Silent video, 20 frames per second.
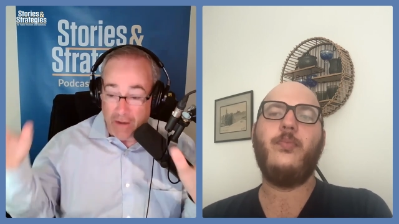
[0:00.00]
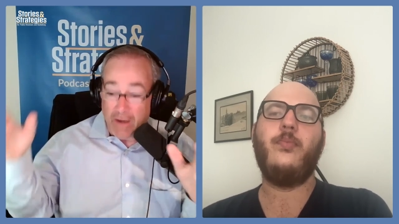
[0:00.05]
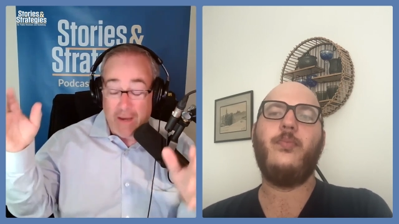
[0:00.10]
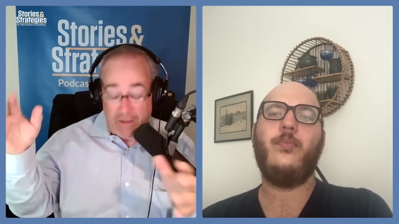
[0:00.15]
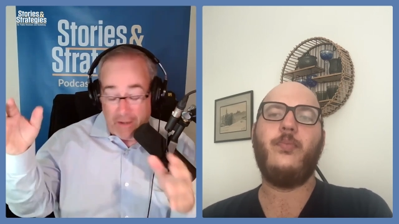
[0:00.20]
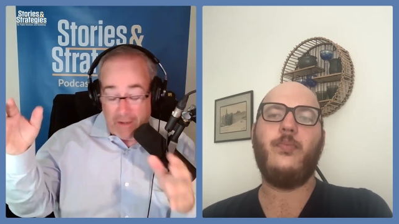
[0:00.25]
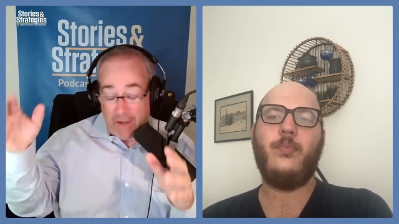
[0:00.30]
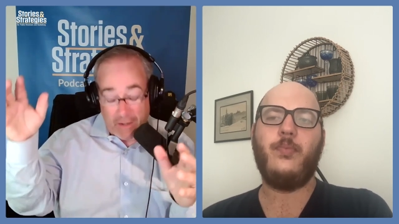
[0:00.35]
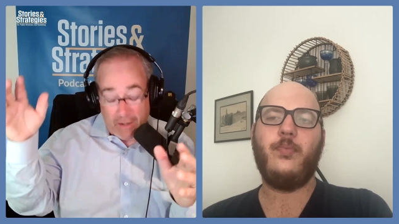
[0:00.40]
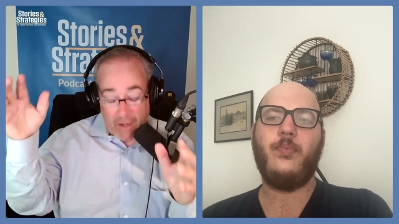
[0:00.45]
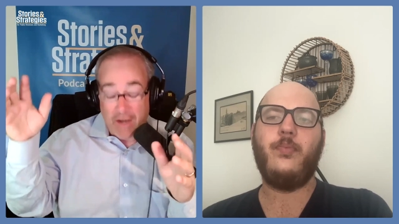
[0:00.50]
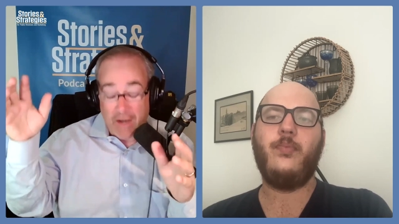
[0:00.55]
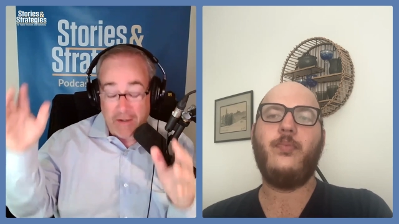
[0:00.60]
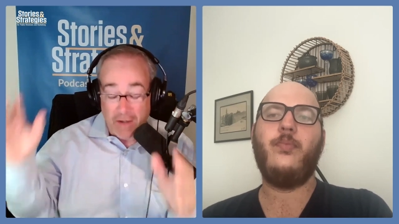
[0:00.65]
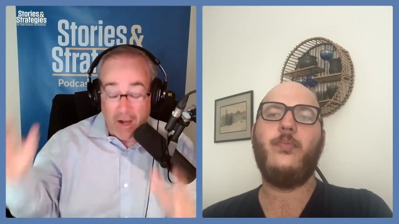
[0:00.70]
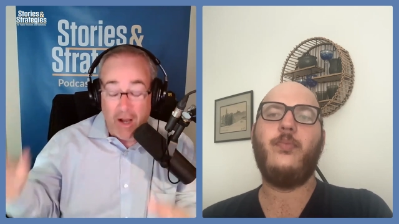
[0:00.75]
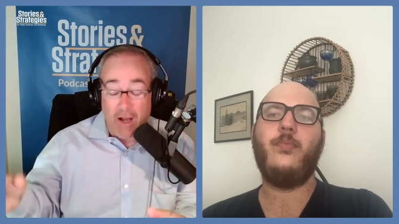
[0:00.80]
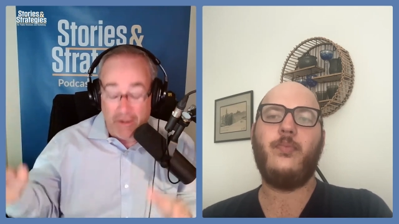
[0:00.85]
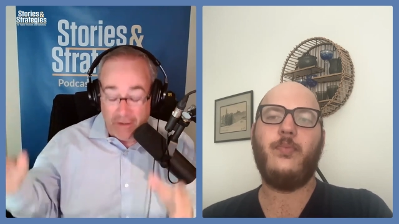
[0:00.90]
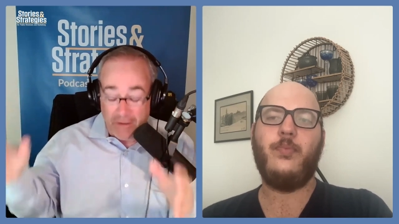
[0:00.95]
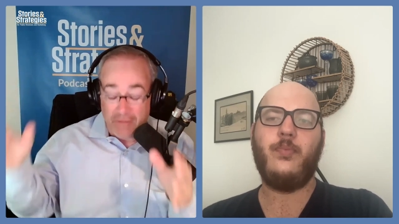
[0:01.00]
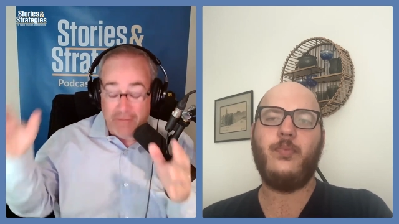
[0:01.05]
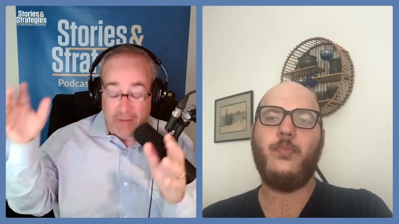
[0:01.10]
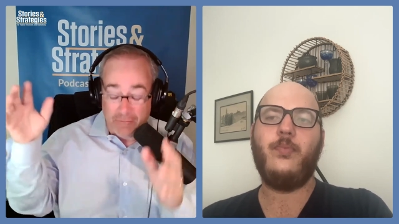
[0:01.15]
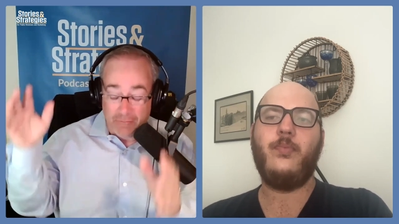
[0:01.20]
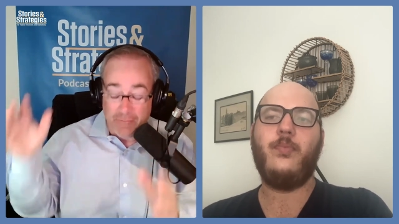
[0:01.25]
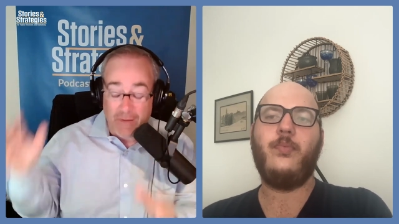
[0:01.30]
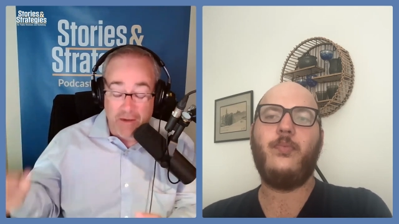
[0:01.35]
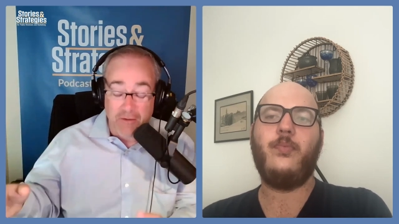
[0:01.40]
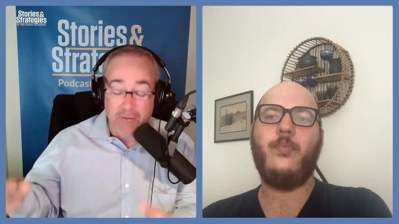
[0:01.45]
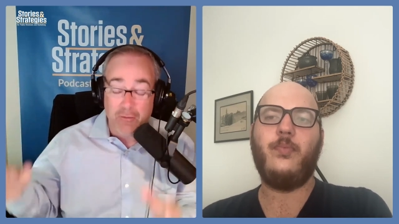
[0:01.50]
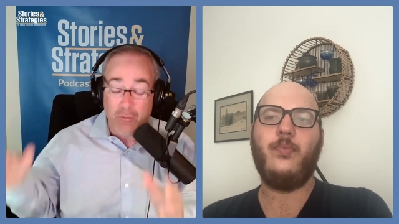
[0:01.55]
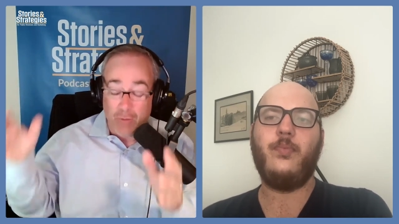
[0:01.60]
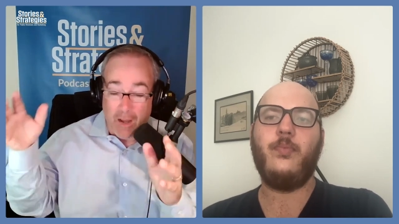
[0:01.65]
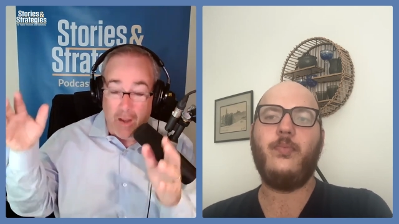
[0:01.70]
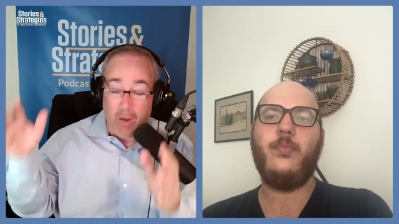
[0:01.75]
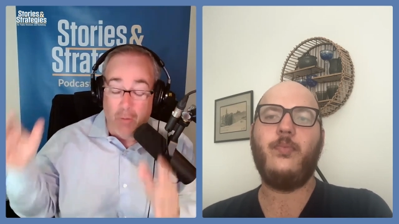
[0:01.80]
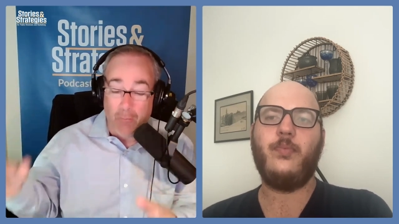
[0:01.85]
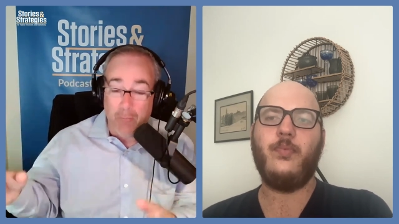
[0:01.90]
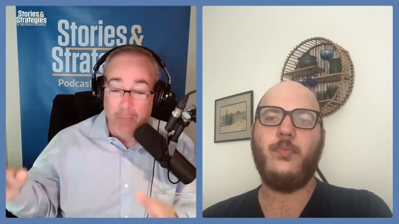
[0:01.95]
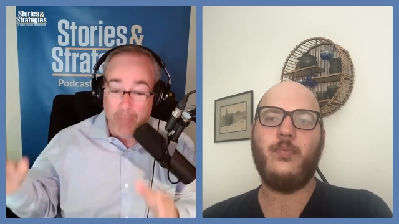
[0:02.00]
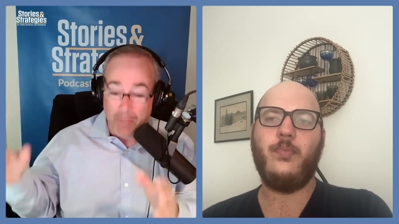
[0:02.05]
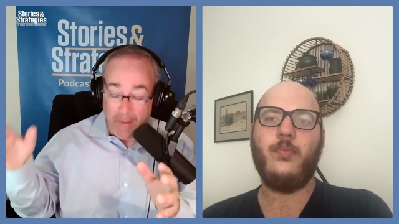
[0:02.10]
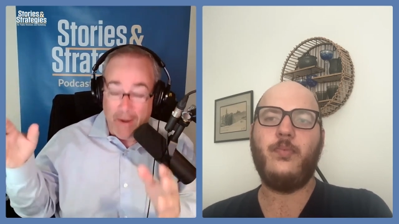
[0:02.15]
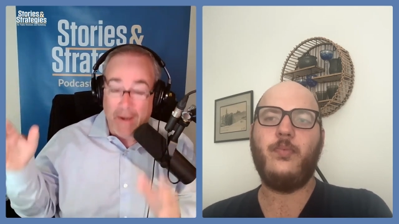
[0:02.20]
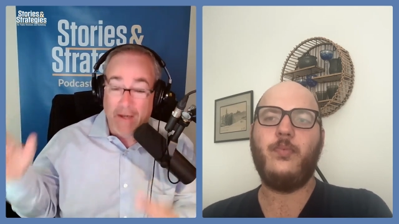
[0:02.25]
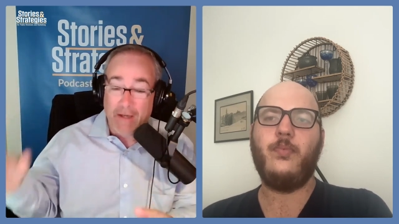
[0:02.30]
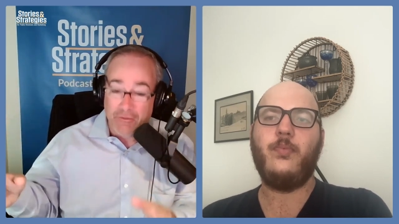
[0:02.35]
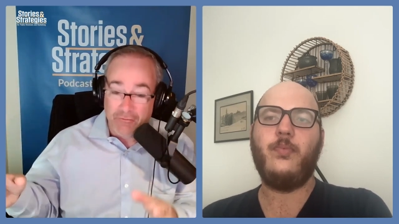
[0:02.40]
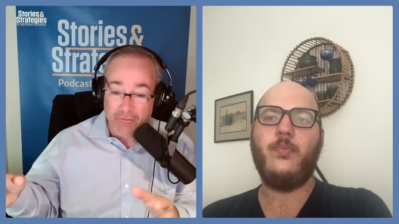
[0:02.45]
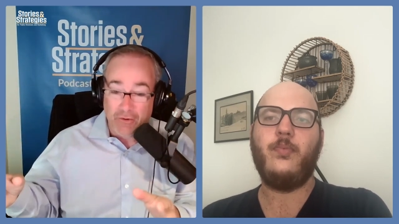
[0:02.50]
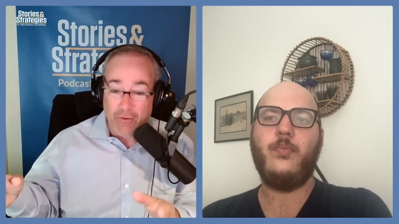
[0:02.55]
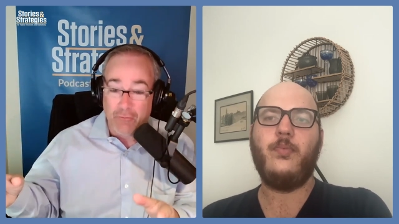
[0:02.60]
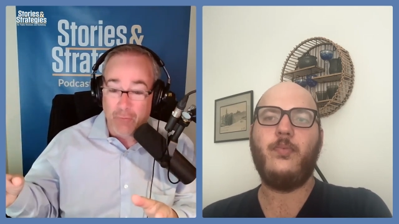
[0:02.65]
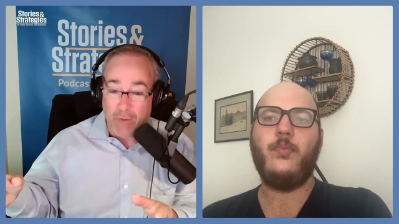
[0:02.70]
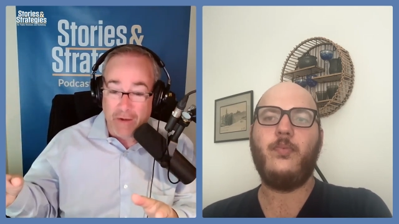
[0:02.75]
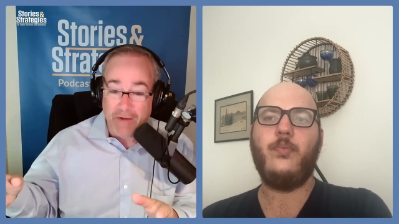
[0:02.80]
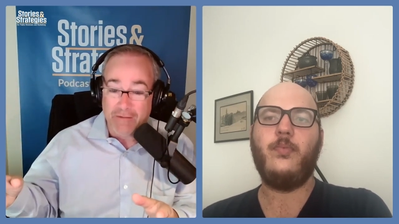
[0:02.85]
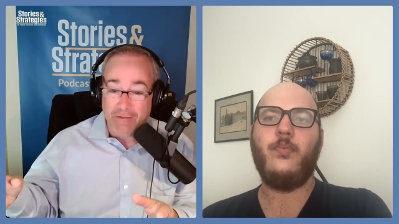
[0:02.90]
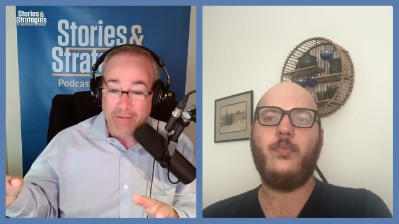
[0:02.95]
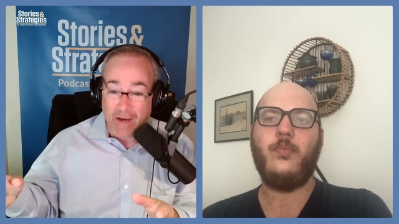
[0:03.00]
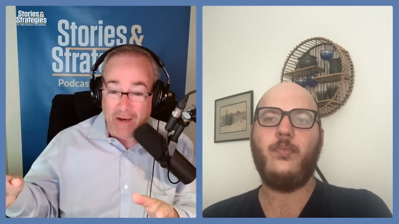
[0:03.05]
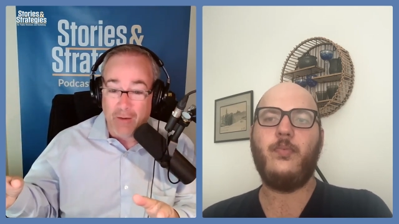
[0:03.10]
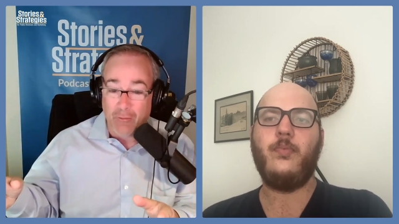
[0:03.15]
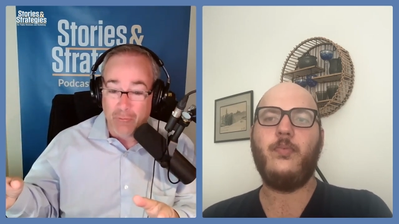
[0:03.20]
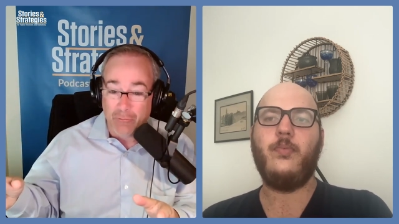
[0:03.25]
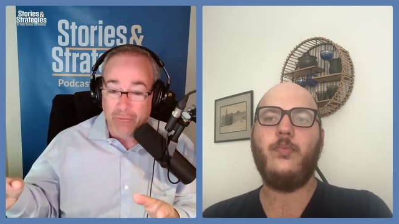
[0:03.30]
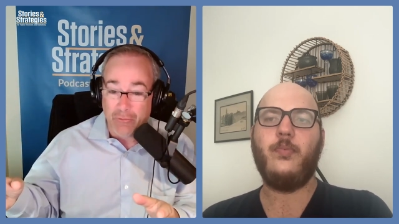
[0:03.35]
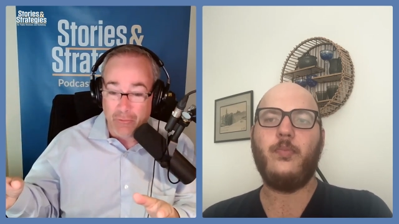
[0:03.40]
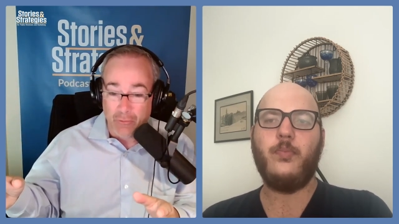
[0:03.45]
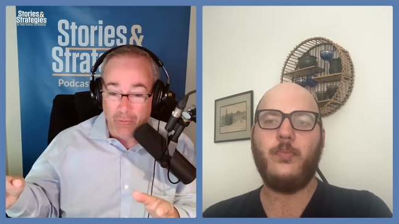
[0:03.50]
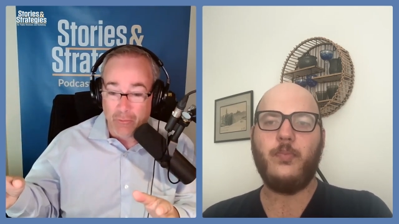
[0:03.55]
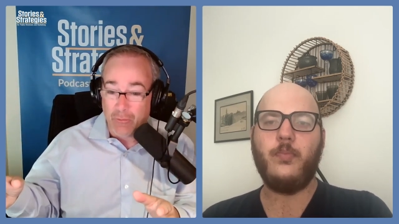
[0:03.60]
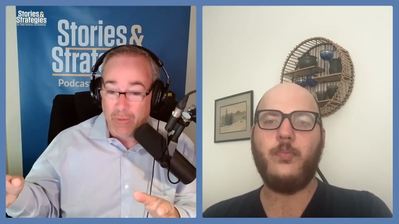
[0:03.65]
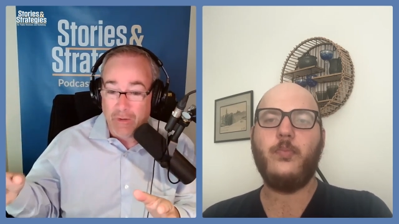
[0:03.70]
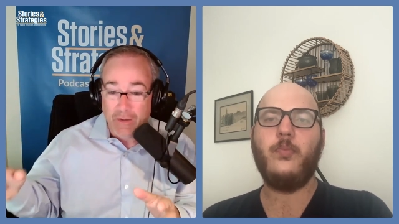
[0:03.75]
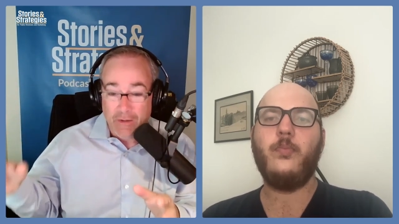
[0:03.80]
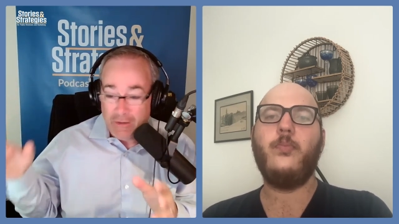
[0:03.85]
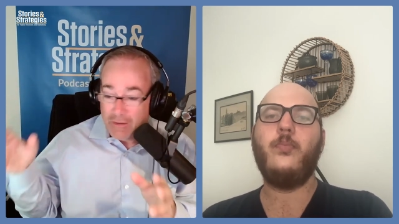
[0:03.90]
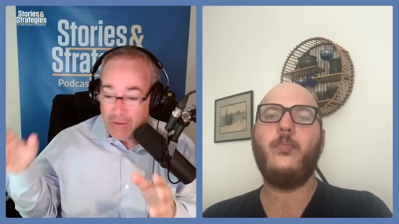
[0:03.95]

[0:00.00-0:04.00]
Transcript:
Speaker 1: And and I got it that then you help manage it right down to